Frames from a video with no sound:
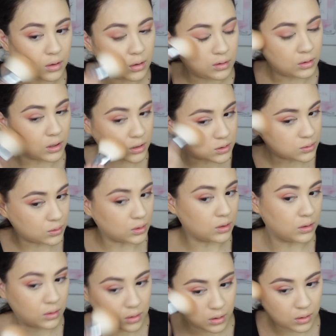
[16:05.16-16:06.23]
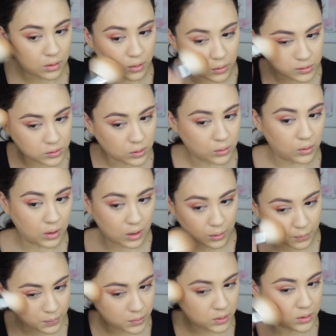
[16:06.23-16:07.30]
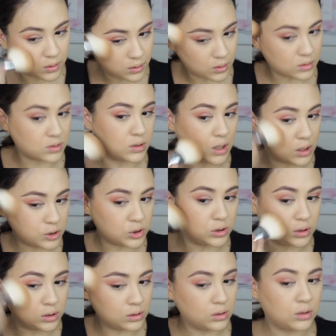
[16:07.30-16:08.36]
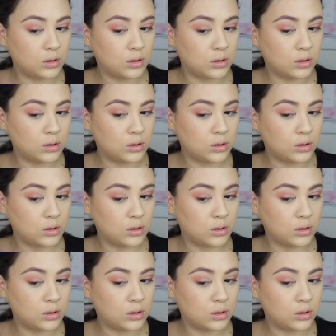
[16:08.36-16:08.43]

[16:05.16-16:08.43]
And that's what also helps the snatch look.